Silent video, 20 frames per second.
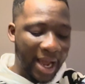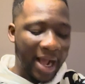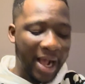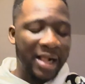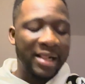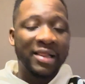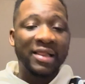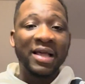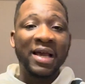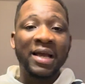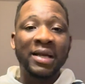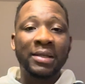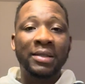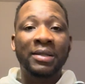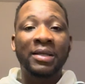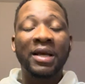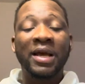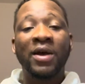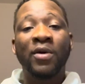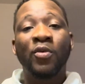and then
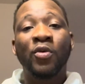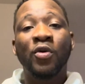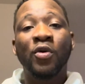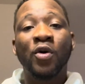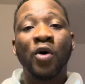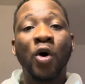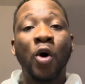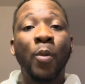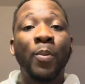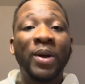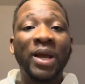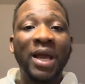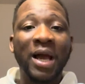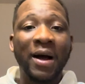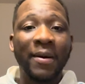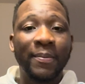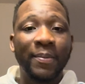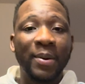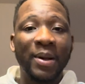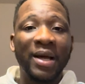it will open
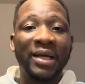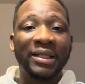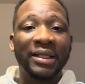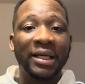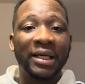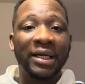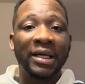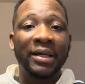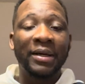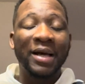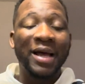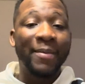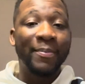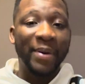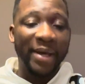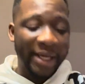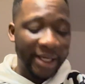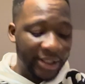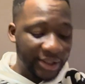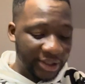up a
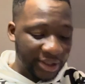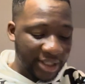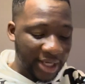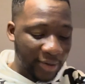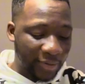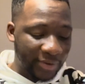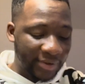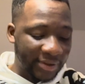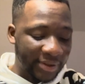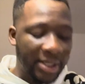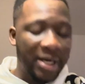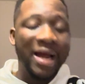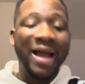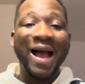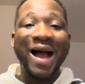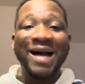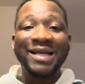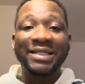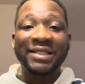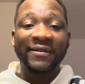page that will
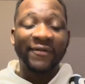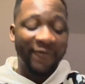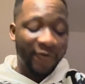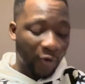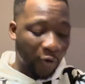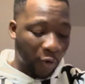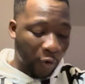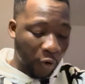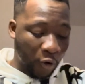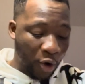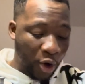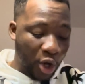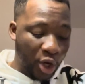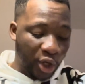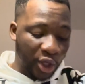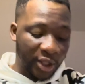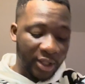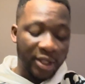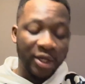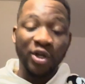ask for
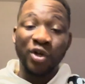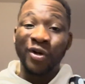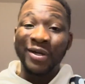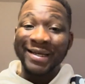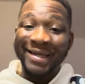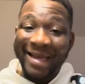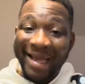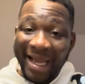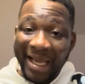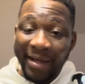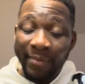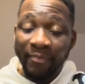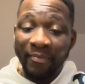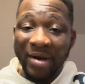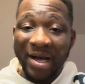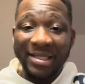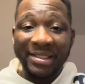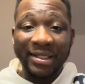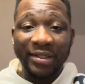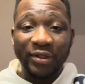your name.
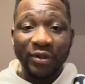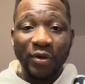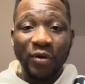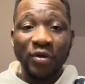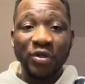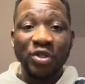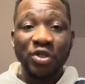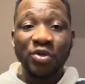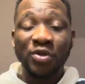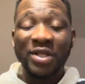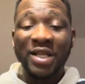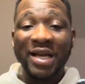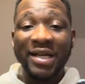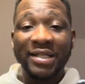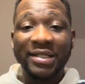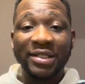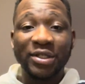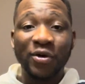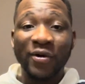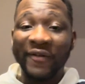As I told you, that
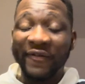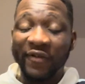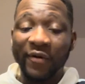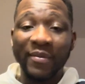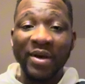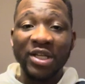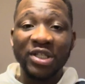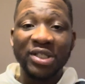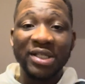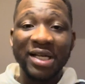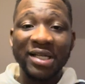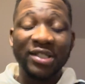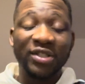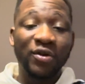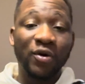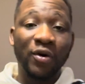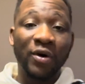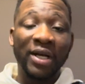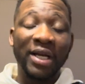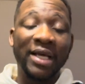is your information that is
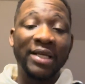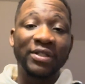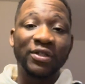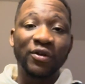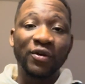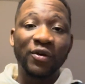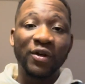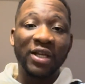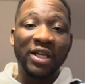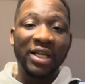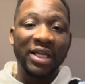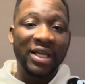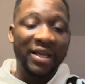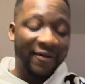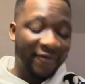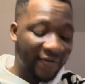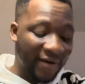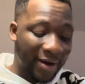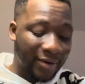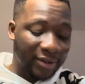going there. So you
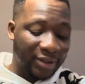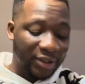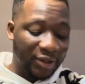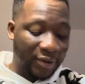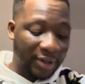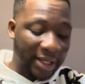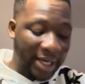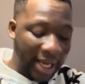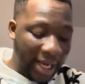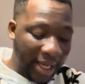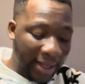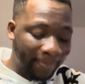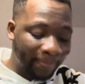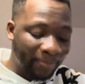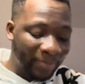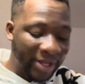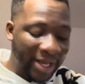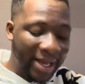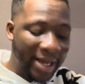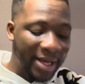give out your
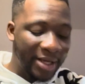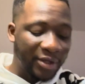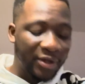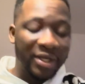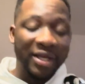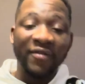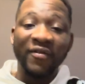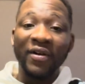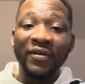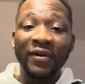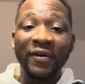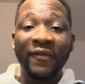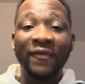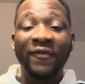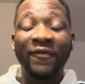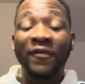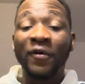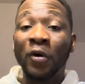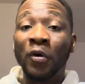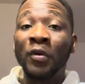name, you give out your
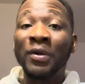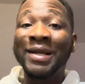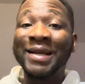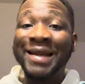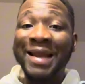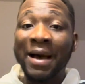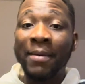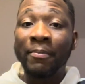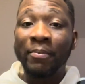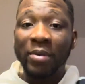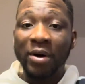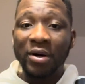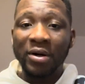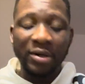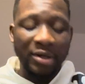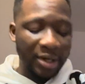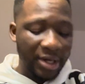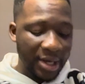phone number,